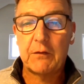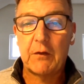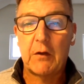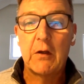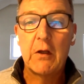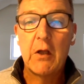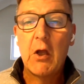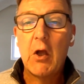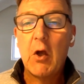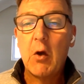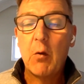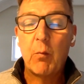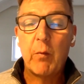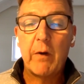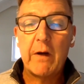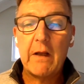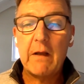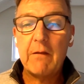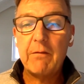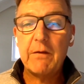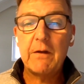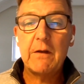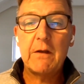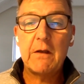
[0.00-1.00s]
So
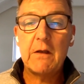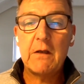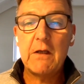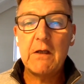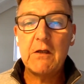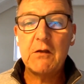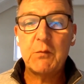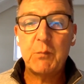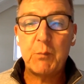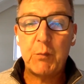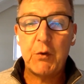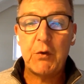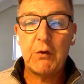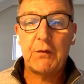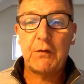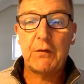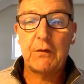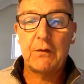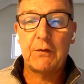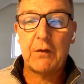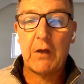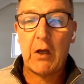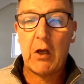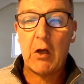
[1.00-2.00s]
whatever each
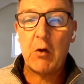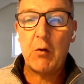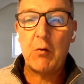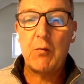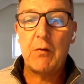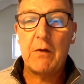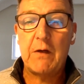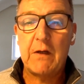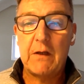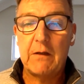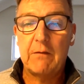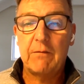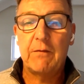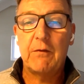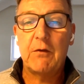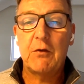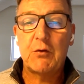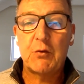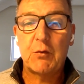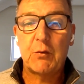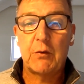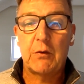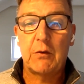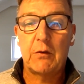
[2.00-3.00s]
person's own
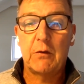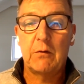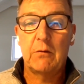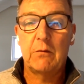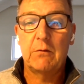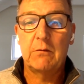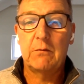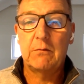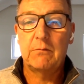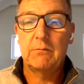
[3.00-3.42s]
individual